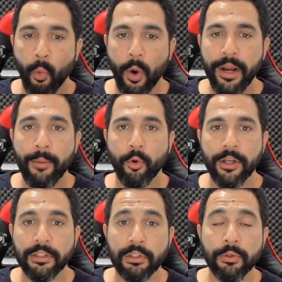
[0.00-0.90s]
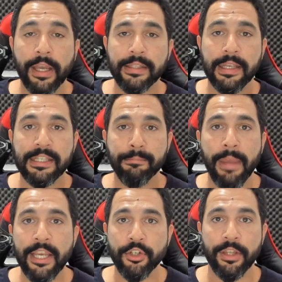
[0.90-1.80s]
What I'm going to do next is
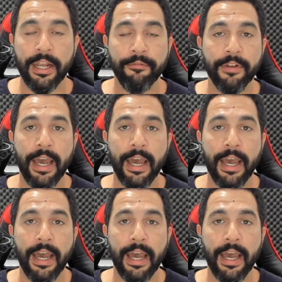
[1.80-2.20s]
make sure that I've